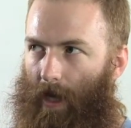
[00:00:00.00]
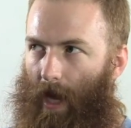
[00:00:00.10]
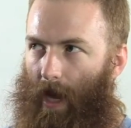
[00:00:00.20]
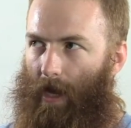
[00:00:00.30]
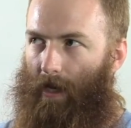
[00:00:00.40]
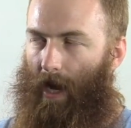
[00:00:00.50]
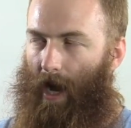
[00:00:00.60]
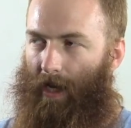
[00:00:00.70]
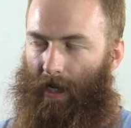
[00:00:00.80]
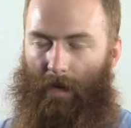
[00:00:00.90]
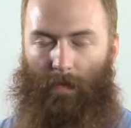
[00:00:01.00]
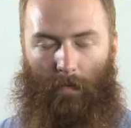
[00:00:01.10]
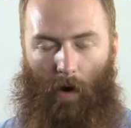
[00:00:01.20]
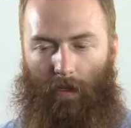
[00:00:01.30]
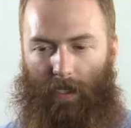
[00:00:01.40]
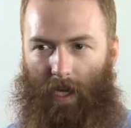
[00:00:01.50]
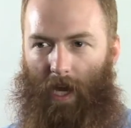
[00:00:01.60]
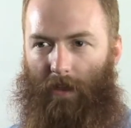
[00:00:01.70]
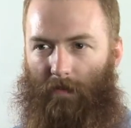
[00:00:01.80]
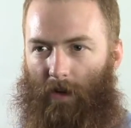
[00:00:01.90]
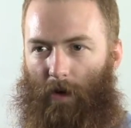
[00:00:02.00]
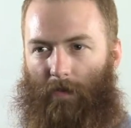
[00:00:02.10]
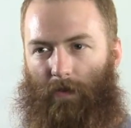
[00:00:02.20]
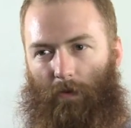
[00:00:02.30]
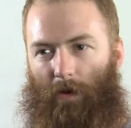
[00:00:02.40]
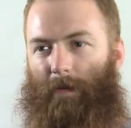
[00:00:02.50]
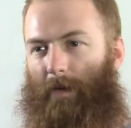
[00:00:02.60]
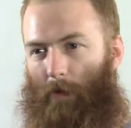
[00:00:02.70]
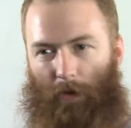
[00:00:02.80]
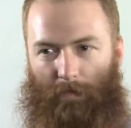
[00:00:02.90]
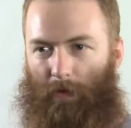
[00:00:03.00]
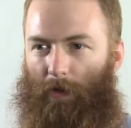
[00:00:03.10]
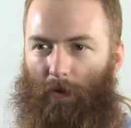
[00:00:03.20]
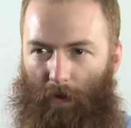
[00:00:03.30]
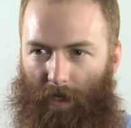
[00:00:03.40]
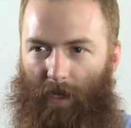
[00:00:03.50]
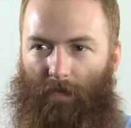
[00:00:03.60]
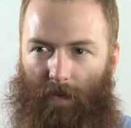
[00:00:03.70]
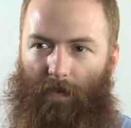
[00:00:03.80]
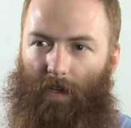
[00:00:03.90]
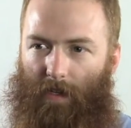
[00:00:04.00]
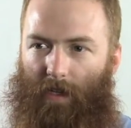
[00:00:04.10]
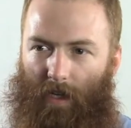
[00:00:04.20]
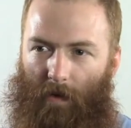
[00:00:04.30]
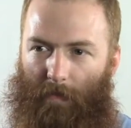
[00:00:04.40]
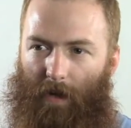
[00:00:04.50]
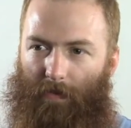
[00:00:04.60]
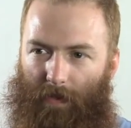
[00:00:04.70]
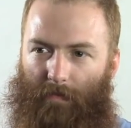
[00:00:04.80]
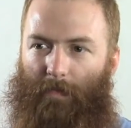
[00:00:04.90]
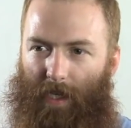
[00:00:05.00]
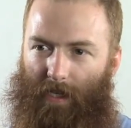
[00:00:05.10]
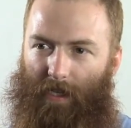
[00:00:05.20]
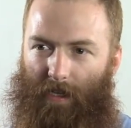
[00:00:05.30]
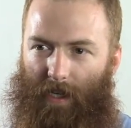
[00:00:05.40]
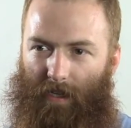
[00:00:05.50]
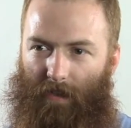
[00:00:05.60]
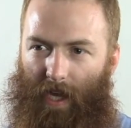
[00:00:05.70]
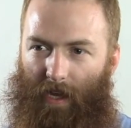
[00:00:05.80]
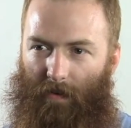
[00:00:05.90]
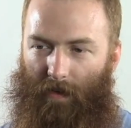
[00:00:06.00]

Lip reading: and I can keep them all together. I don't have to worry about multiple toys of different compounds being like laying